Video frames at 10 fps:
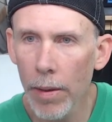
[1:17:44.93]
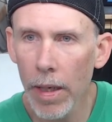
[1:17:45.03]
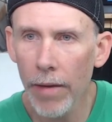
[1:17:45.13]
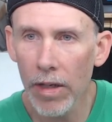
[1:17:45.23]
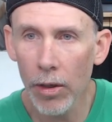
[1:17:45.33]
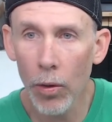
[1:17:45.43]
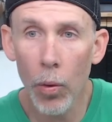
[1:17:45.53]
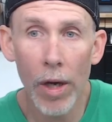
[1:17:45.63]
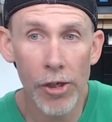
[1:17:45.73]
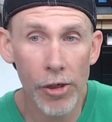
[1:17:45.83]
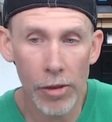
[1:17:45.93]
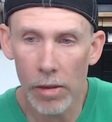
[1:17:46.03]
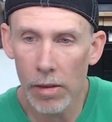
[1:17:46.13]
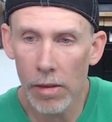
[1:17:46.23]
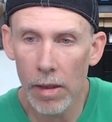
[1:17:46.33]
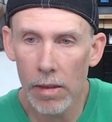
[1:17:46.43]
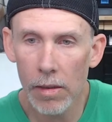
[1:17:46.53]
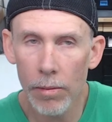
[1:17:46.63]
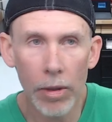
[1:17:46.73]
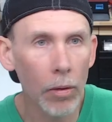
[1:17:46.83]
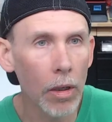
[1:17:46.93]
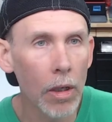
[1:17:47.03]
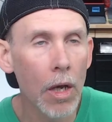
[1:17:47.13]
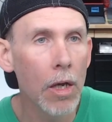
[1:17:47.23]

anybody have any questions? That's the big one.